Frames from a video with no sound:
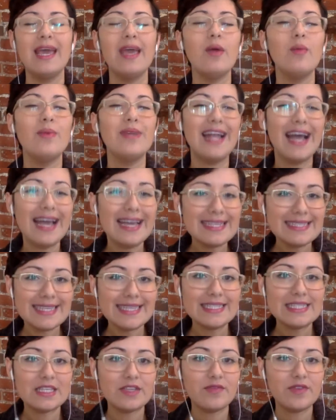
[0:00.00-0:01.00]
And when I
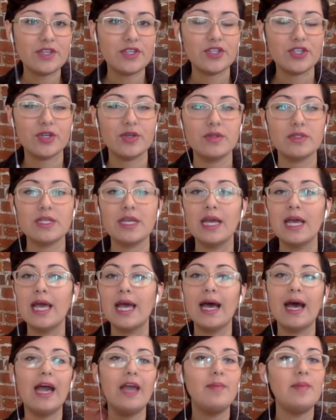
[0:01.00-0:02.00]
say TV shows,
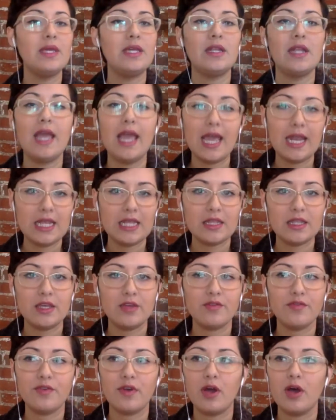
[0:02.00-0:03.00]
I mean
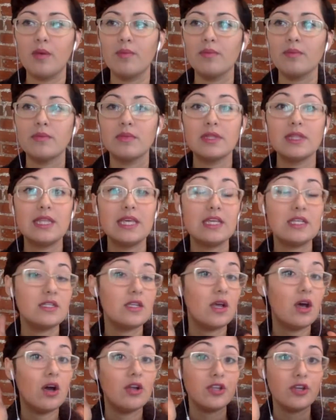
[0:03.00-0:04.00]
anything from things
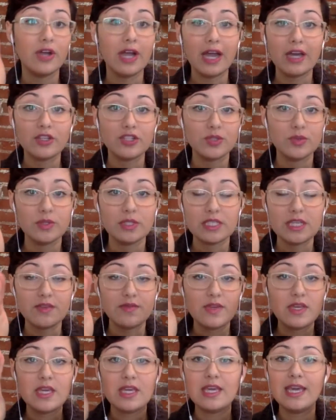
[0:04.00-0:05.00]
on your actual
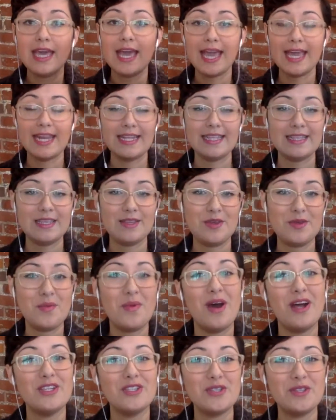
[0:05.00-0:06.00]
TV, anything you
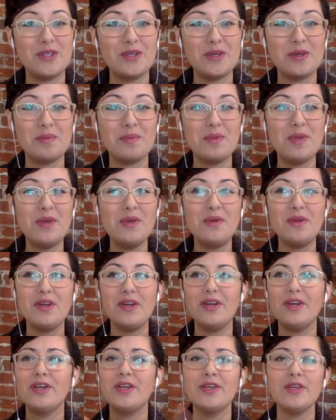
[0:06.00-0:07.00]
watch on the
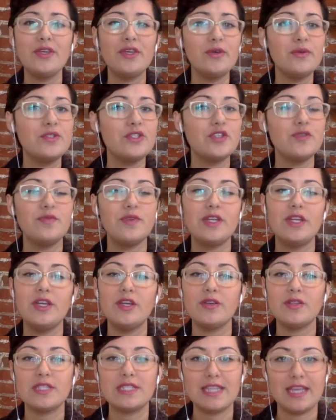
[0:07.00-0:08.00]
computer, YouTube
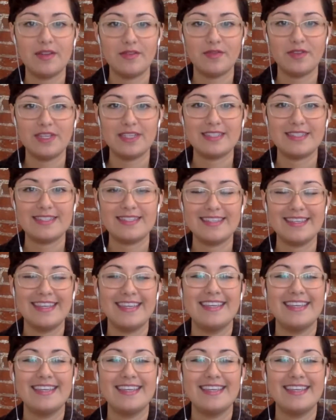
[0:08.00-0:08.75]
videos, Netflix.